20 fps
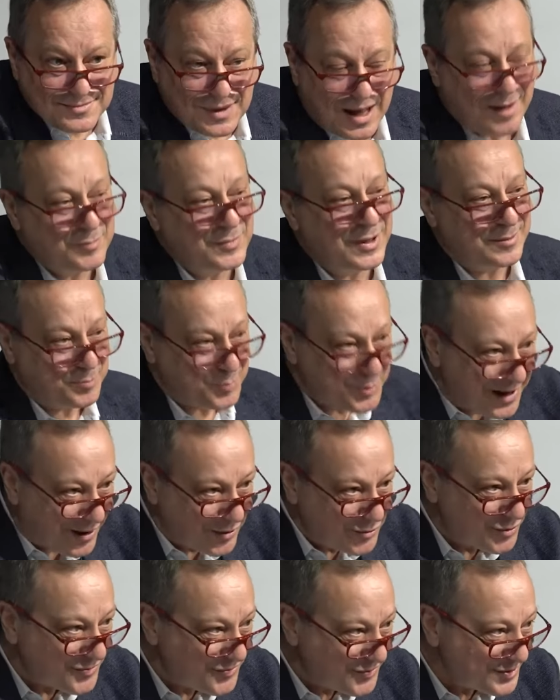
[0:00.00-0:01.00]
I'm not
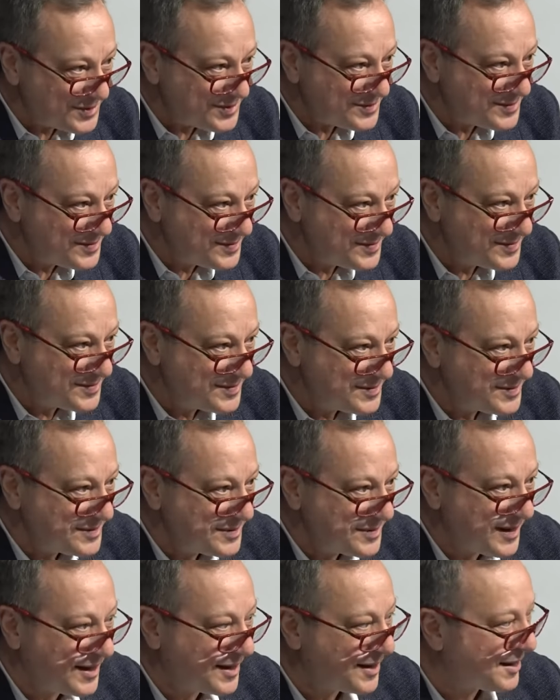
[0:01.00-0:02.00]
proud of it.
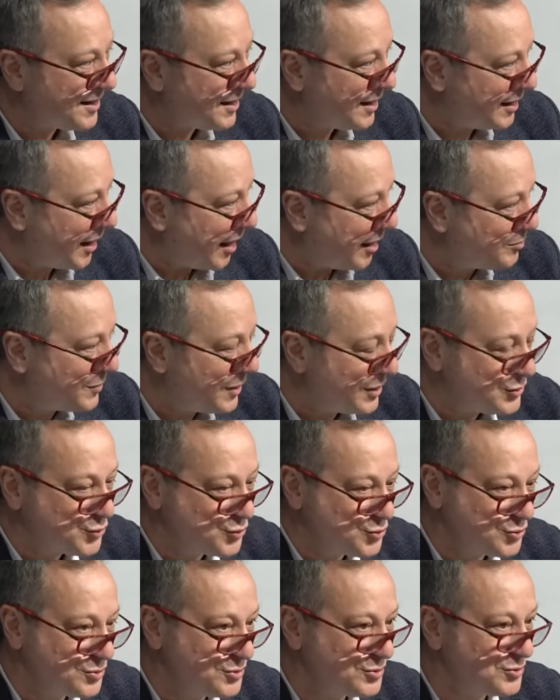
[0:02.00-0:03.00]
I'm not
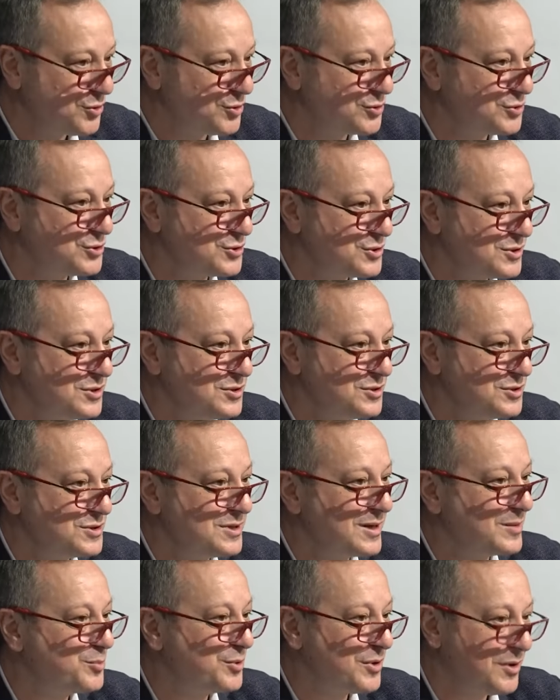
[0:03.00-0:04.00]
sure the Turkish leaders
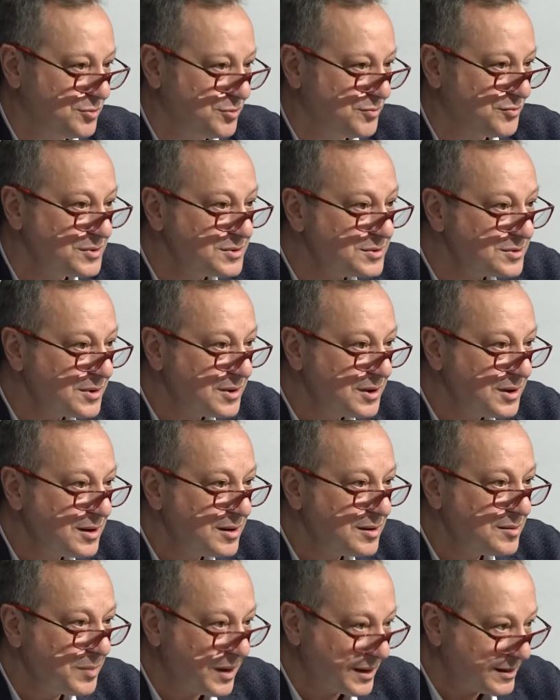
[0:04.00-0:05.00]
are proud of
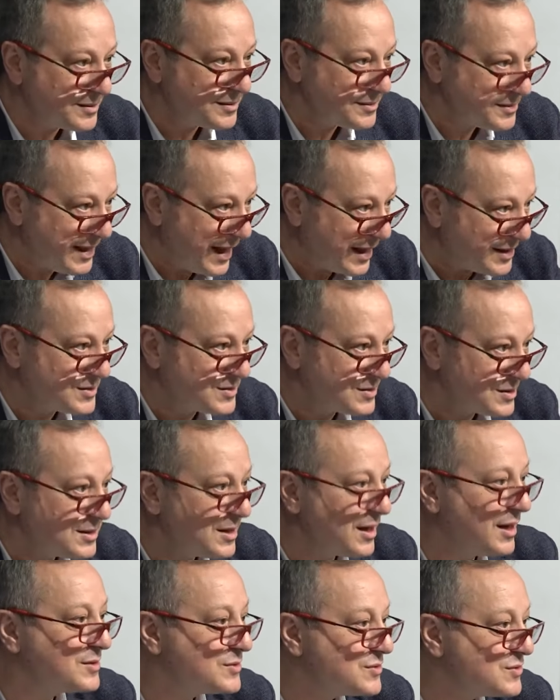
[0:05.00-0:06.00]
it, but that's the
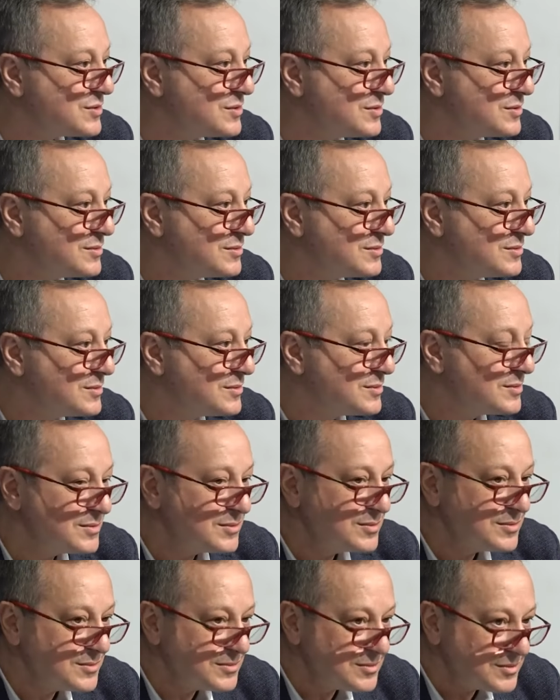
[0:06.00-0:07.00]
case.
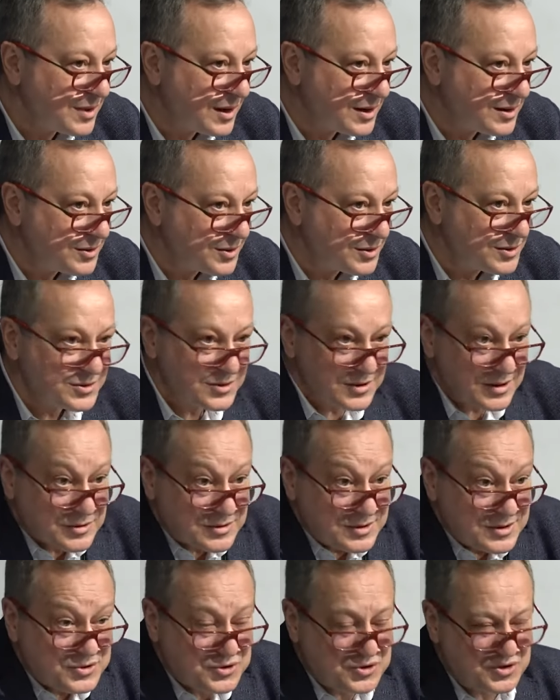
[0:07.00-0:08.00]
And you know,
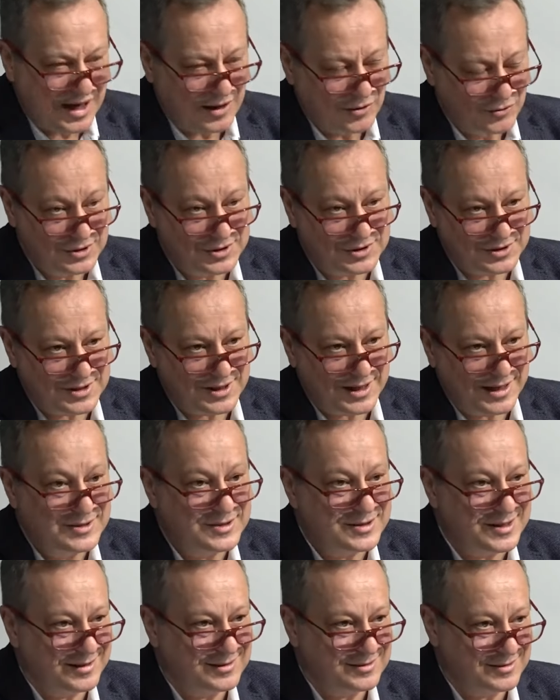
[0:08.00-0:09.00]
it sounded
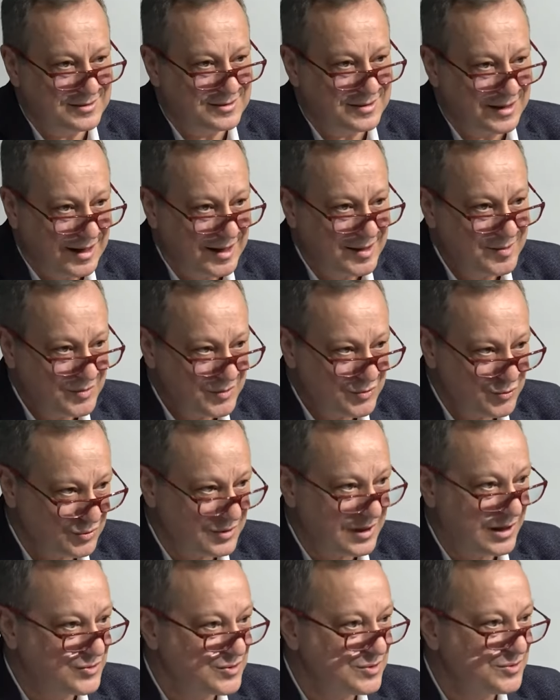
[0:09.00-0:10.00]
crazy at the time,
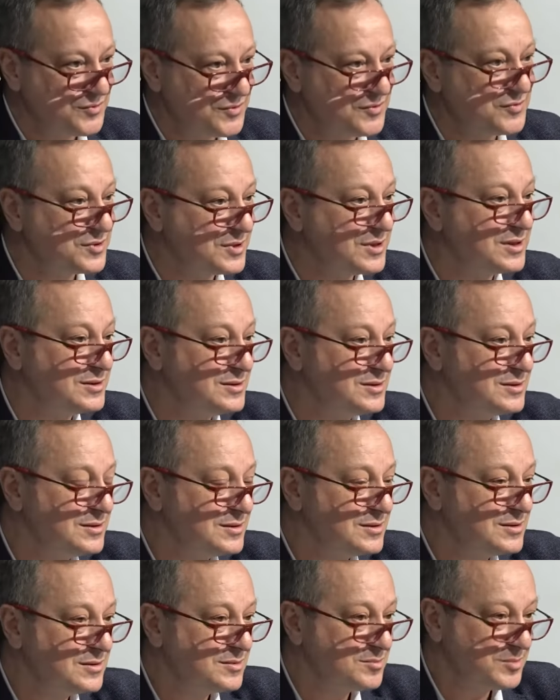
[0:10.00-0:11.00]

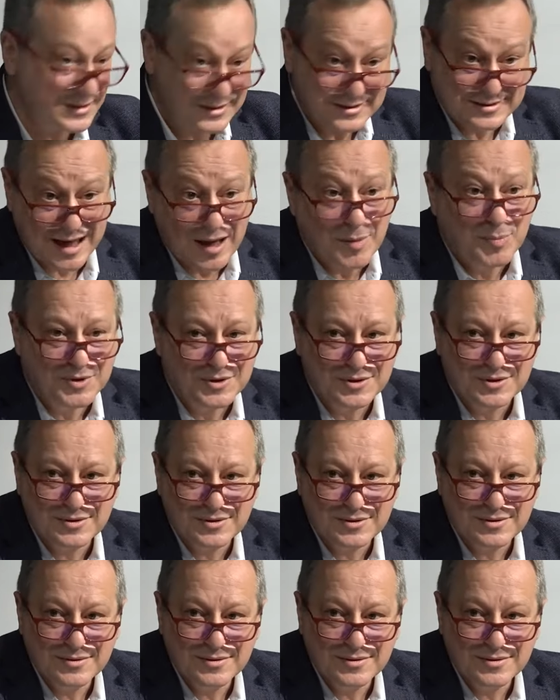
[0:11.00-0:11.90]
2015, but it happened.